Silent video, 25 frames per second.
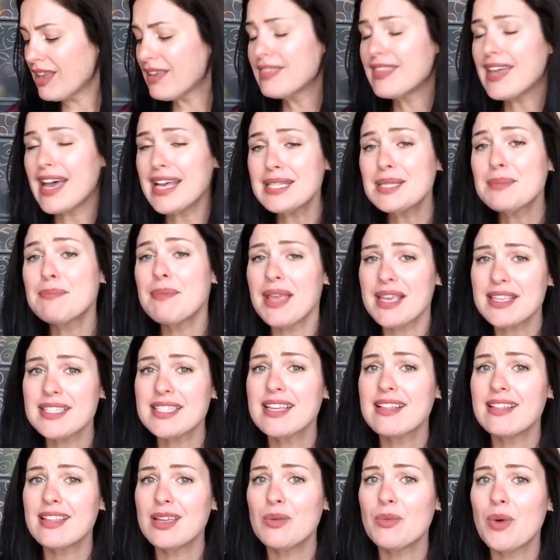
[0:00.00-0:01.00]
that's
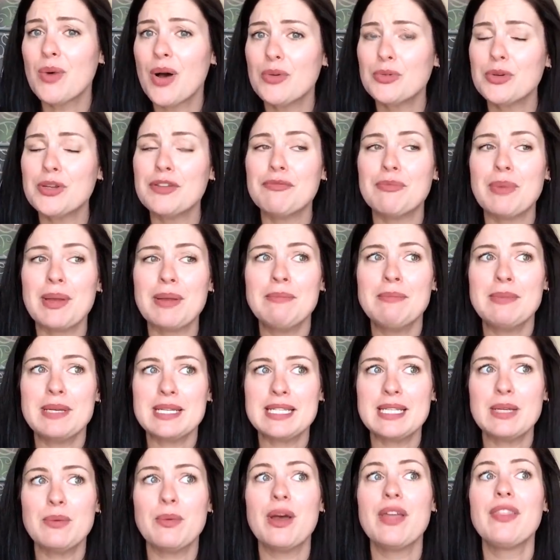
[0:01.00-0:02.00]
basically what we've been
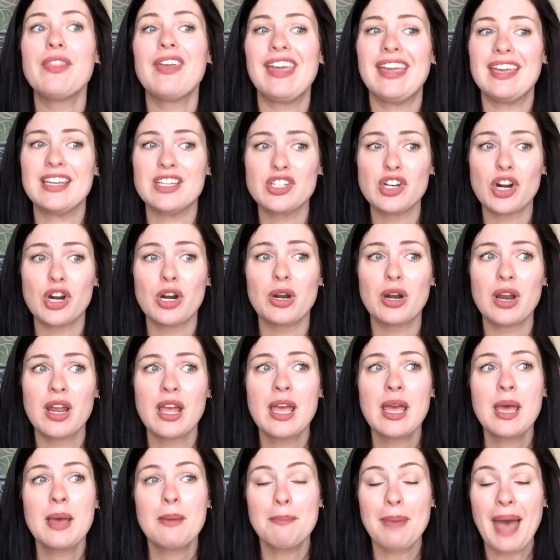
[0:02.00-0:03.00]
busy with and our
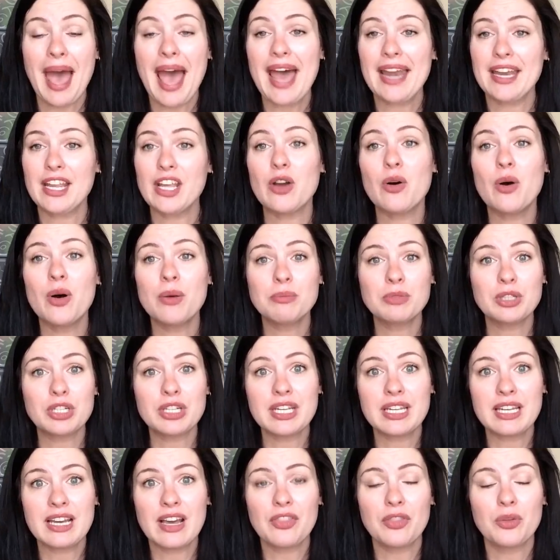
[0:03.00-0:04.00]
patio. I'm
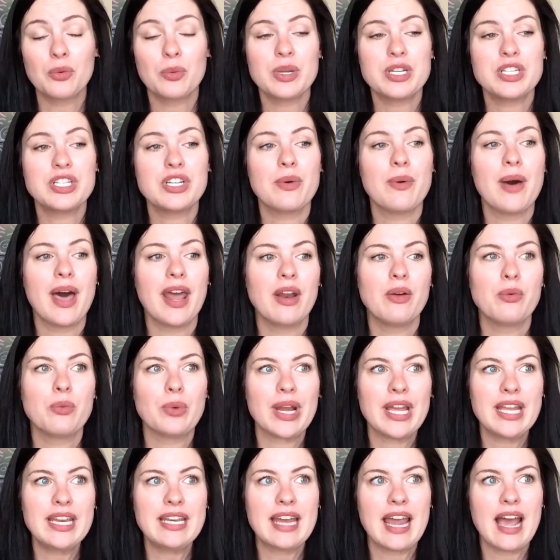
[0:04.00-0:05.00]
looking out the window at it
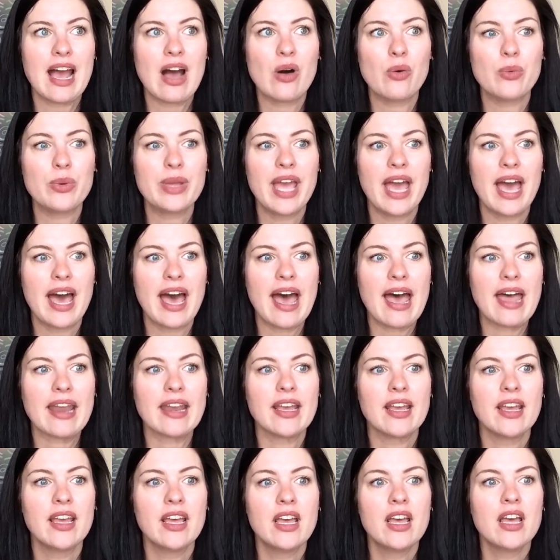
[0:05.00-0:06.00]
right now. We
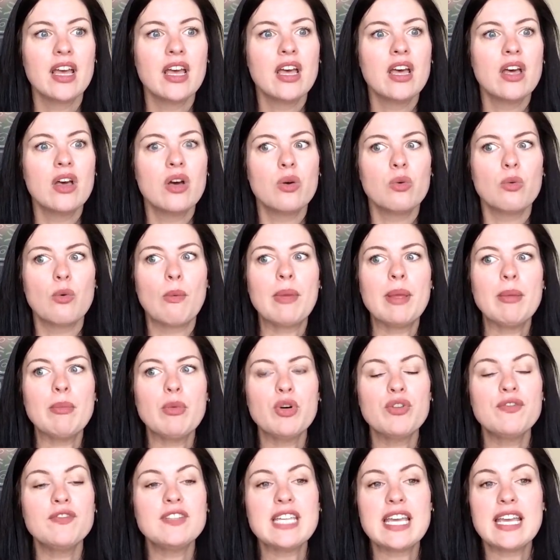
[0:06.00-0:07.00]
had, when we
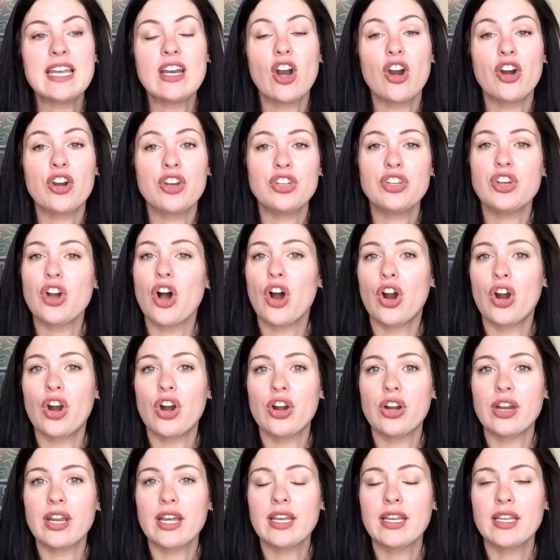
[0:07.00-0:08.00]
moved in our
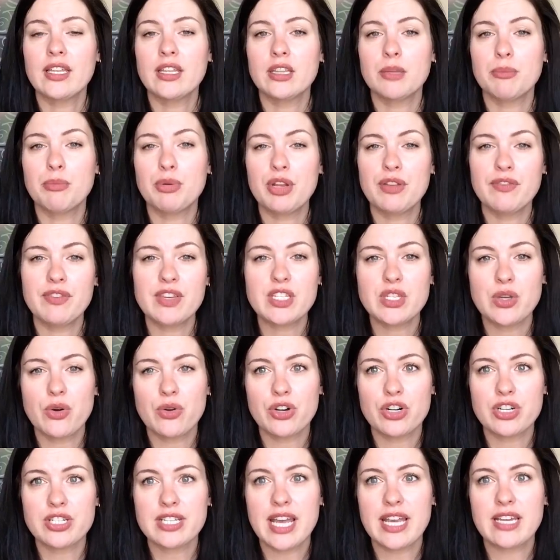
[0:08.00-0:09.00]
yard, the previous
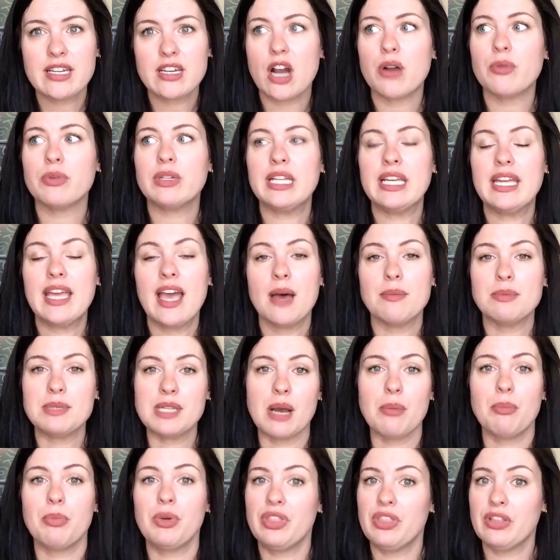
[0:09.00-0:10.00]
owners had not really
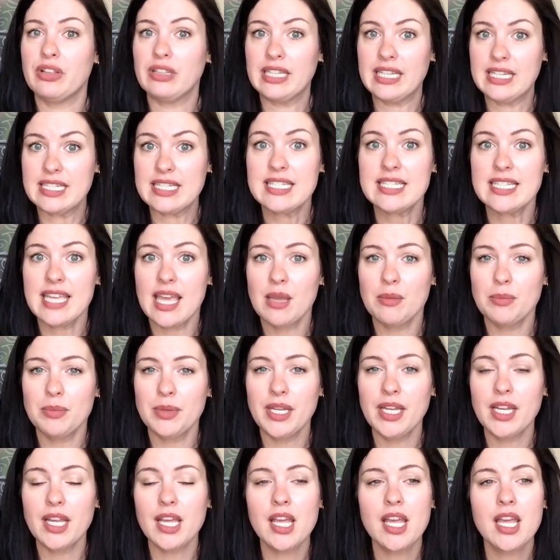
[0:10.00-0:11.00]
kept up with the
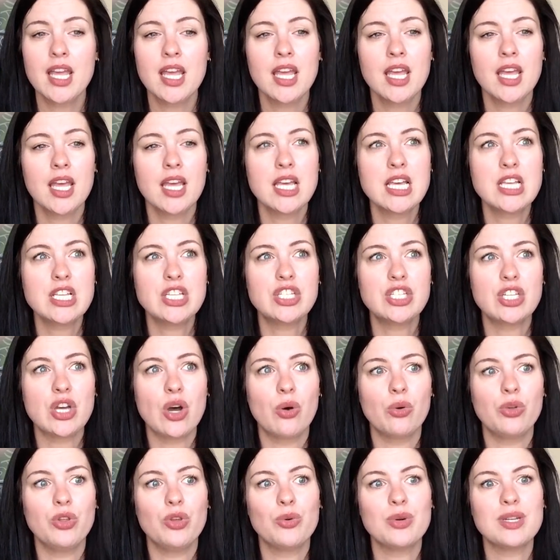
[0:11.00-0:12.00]
landscaping.
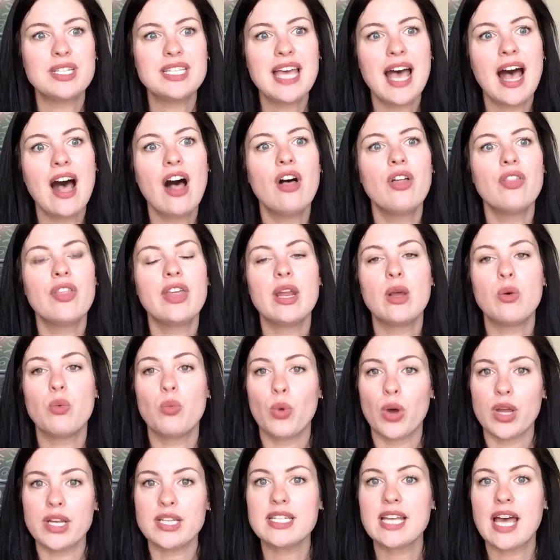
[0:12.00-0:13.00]
So you could tell that at
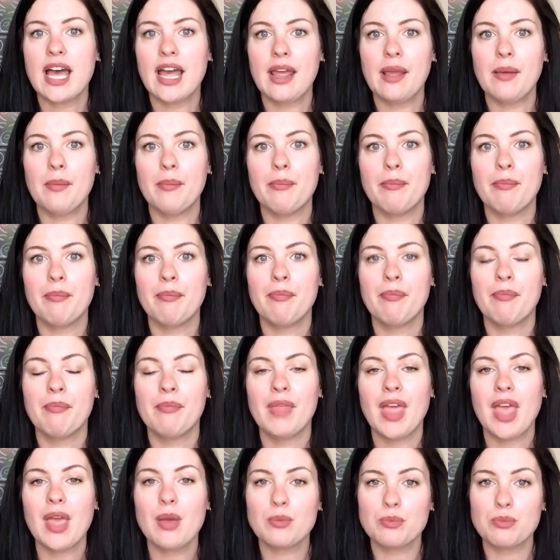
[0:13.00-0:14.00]
one time
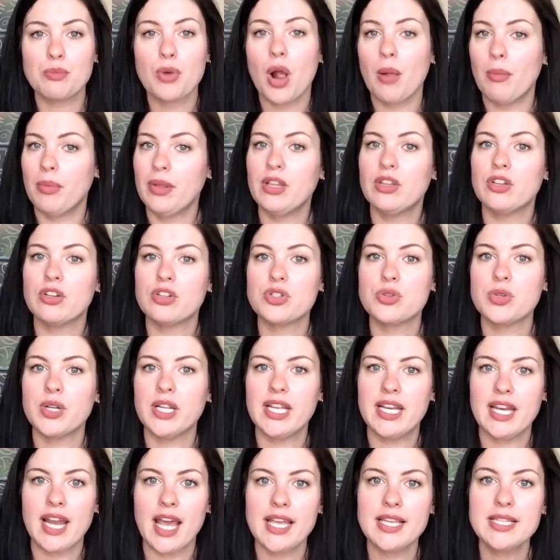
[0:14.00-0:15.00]
it probably looked
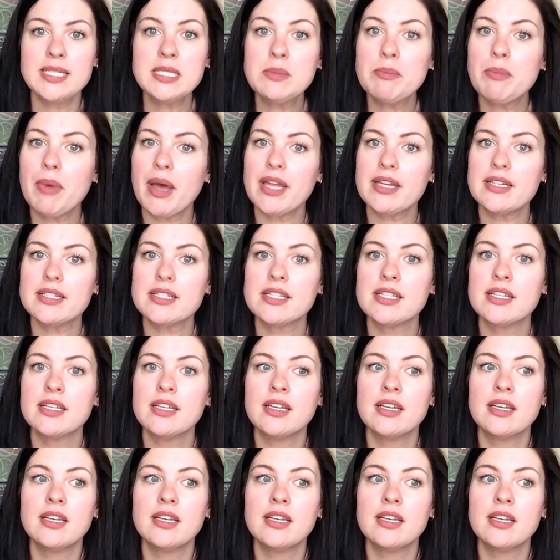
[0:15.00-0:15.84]
really nice, but